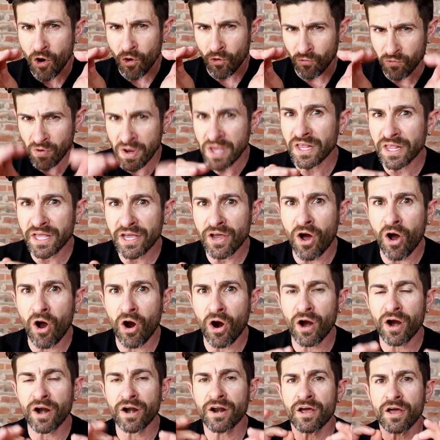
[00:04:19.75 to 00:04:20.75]
really
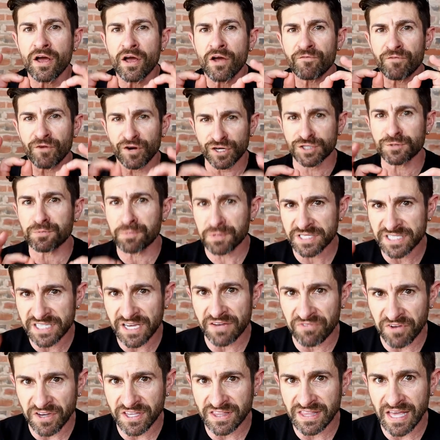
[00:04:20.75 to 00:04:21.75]
hard for a
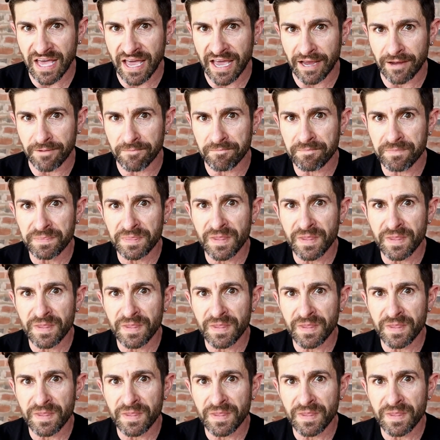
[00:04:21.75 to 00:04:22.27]
specific thing.